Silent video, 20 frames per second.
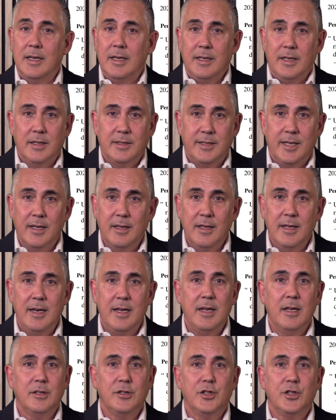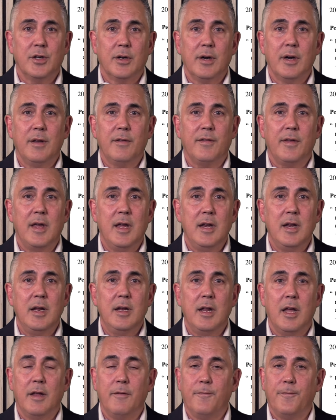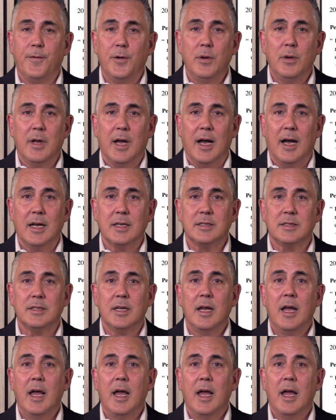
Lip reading: "Utility, insurance, heating, and food costs